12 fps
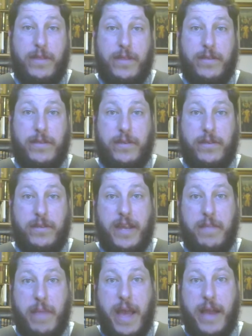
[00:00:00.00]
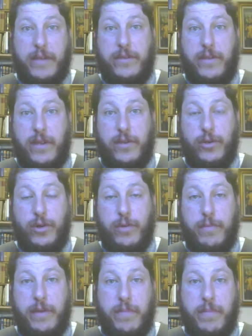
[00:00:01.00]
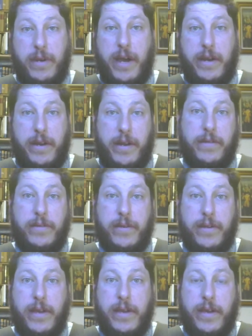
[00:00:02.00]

the, the state backs it in Germany, but not in England.